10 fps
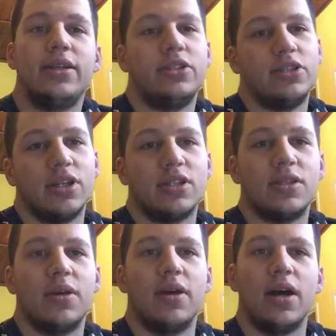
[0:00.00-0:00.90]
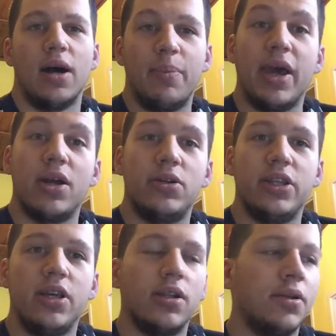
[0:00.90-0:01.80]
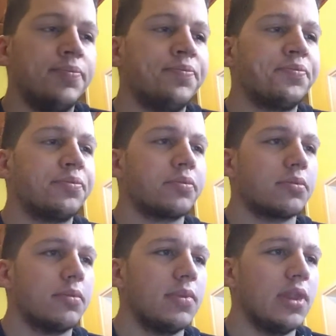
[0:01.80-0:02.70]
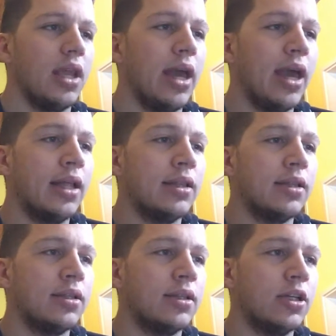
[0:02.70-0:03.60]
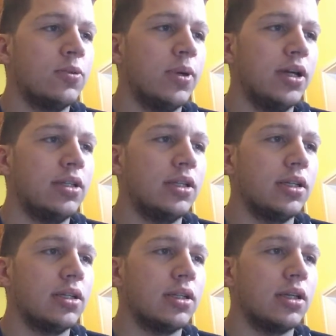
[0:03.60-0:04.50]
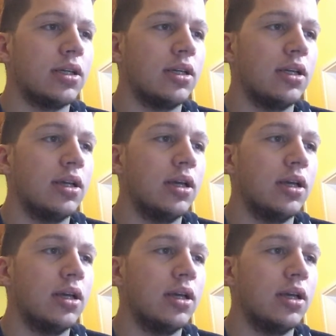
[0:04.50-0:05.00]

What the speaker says: it's just a better deal. And that's why I think like